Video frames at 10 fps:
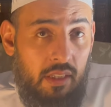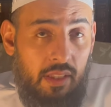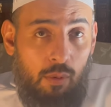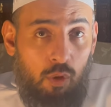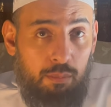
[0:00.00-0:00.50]

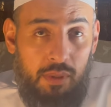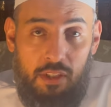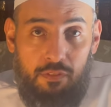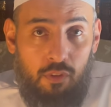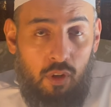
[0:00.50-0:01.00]
they will be
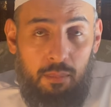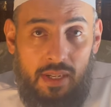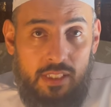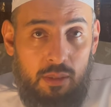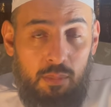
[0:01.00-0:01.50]
for a
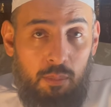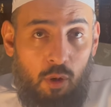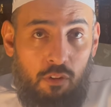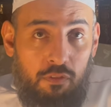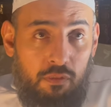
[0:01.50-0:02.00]
maximum
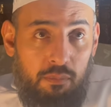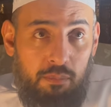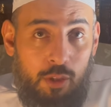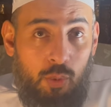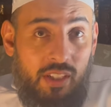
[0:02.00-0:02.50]
of
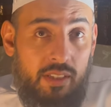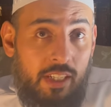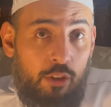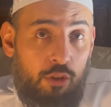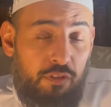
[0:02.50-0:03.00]
between
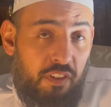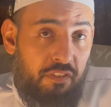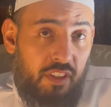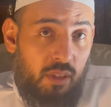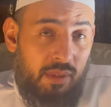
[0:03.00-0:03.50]
10 to
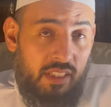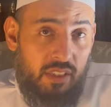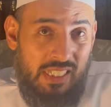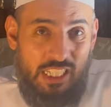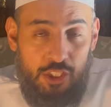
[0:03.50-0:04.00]
15
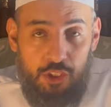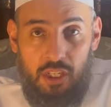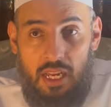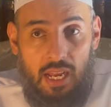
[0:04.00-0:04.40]
minutes each,